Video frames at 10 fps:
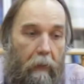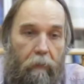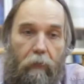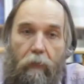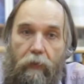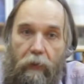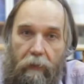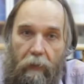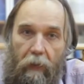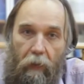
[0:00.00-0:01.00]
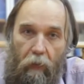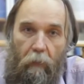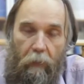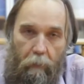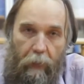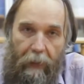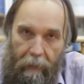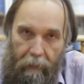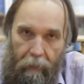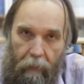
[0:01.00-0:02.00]
future human
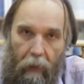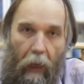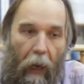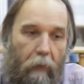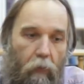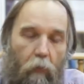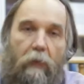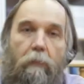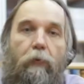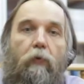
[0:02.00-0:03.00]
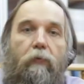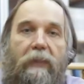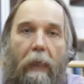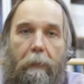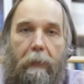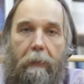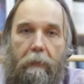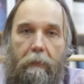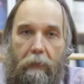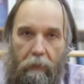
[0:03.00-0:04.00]
being, and to improve something
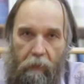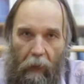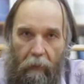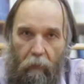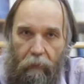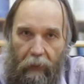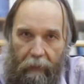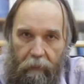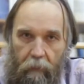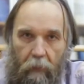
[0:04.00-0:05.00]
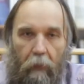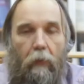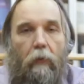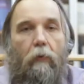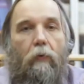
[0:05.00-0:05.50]
inside of that, you